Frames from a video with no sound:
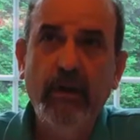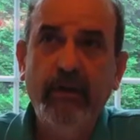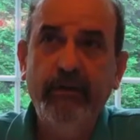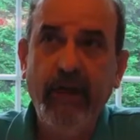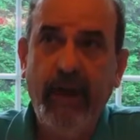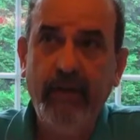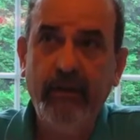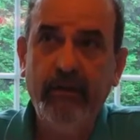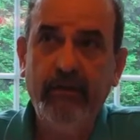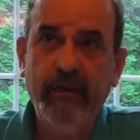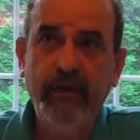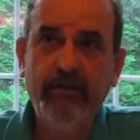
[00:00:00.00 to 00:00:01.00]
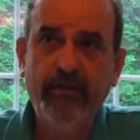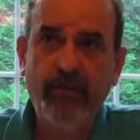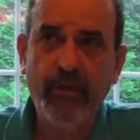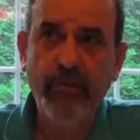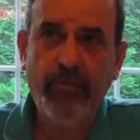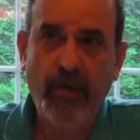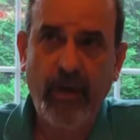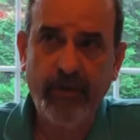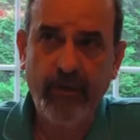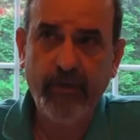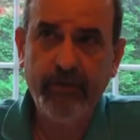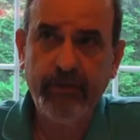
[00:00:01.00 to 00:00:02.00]
that these 3
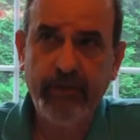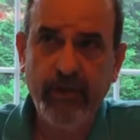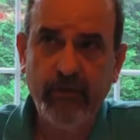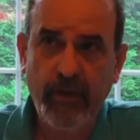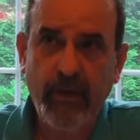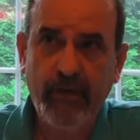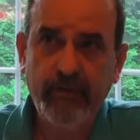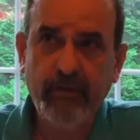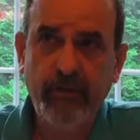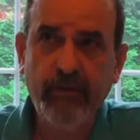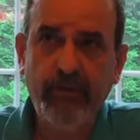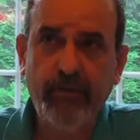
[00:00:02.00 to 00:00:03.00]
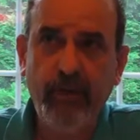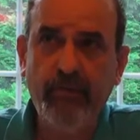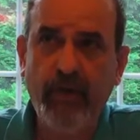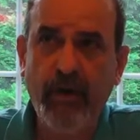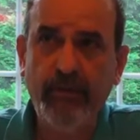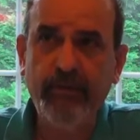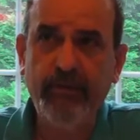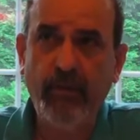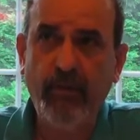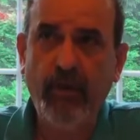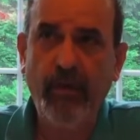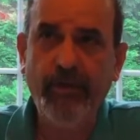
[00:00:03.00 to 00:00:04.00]
brothers, he realized they're the 3 brothers, they
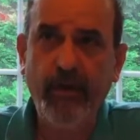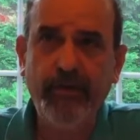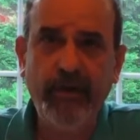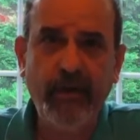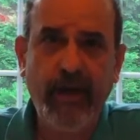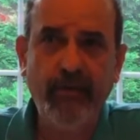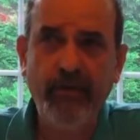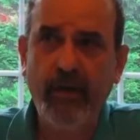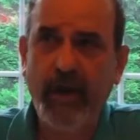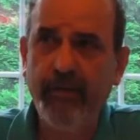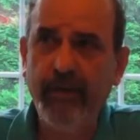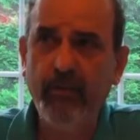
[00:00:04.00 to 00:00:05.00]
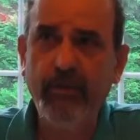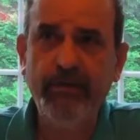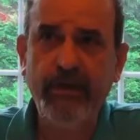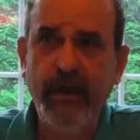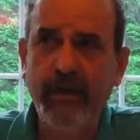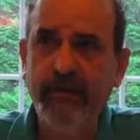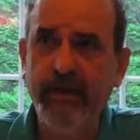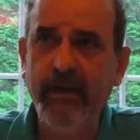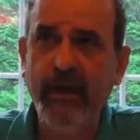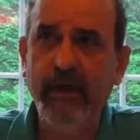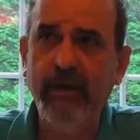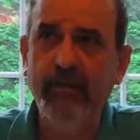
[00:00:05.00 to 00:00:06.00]
were all there together, and they were chanting,
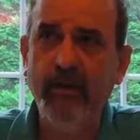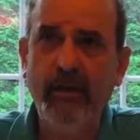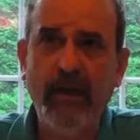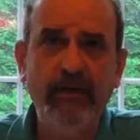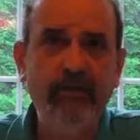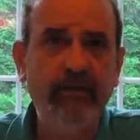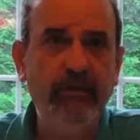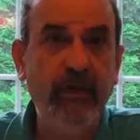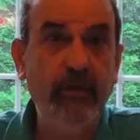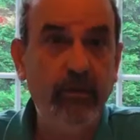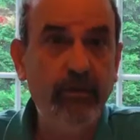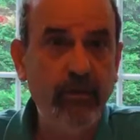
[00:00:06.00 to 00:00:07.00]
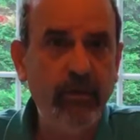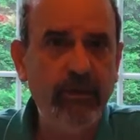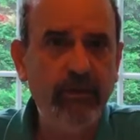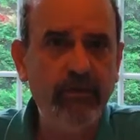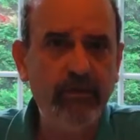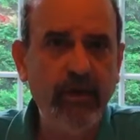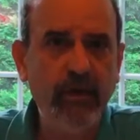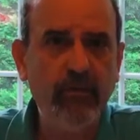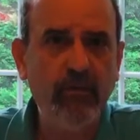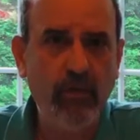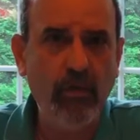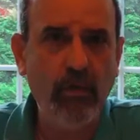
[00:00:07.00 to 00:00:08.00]
and he realized they were doing the chant
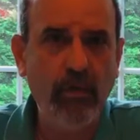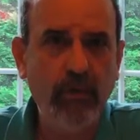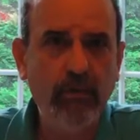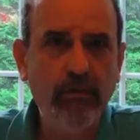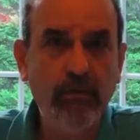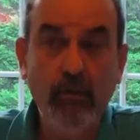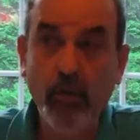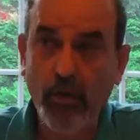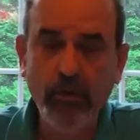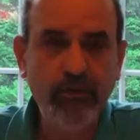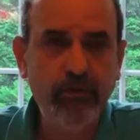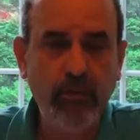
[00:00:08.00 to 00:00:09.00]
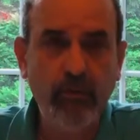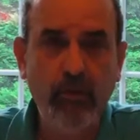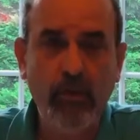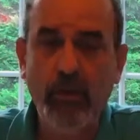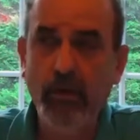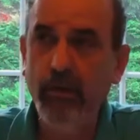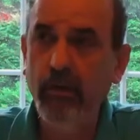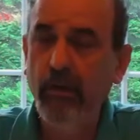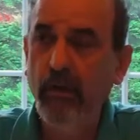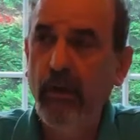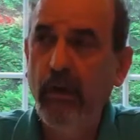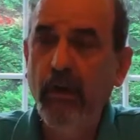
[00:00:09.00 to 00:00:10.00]
wrong. The words were wrong,
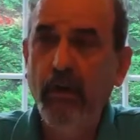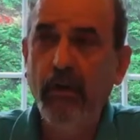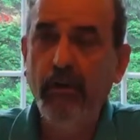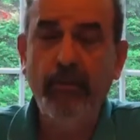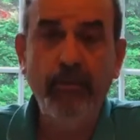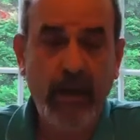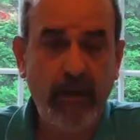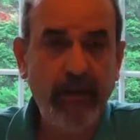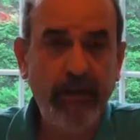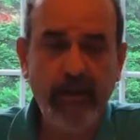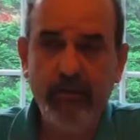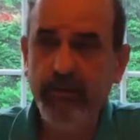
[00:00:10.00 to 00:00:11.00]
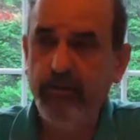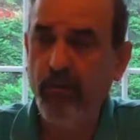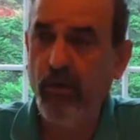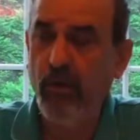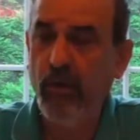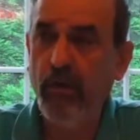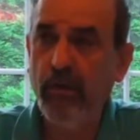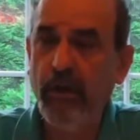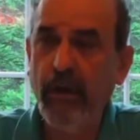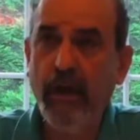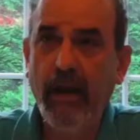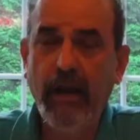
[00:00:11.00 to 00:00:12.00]
the melody was wrong,
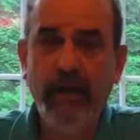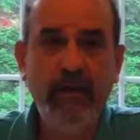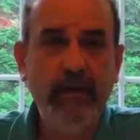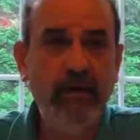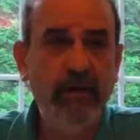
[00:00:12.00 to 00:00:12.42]
and